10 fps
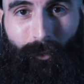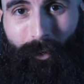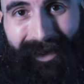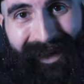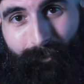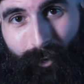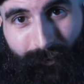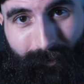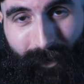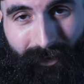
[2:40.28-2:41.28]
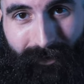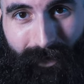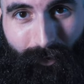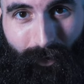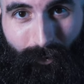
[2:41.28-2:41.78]
with a couple of diminished
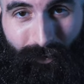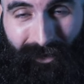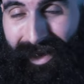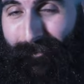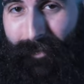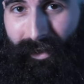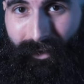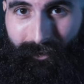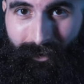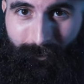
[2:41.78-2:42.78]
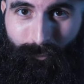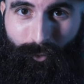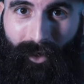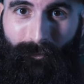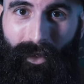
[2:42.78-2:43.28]
seventh chords that immediately
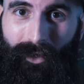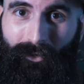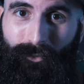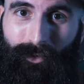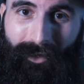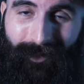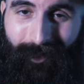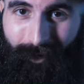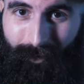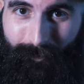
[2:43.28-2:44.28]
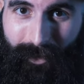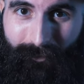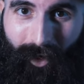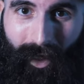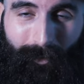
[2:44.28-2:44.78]
bring me into that R and B
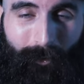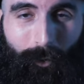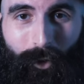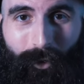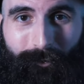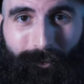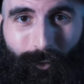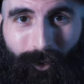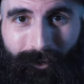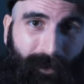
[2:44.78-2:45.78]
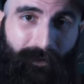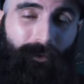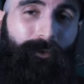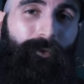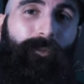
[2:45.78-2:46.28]
vibe that we're looking for. But it's
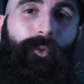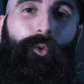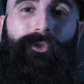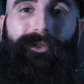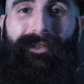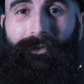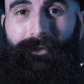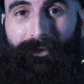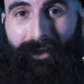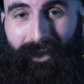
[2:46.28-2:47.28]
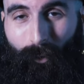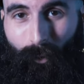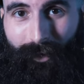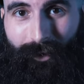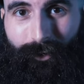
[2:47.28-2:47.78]
also important the
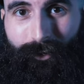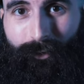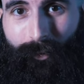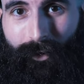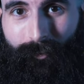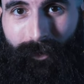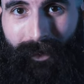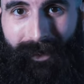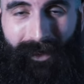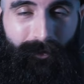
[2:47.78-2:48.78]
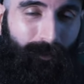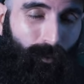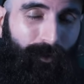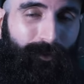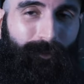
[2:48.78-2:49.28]
feel that you use when you play, if you
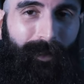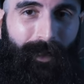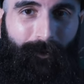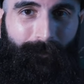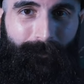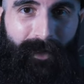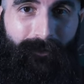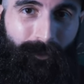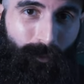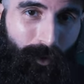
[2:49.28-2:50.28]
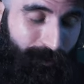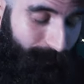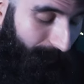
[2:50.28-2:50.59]
want to play R and B, if you want to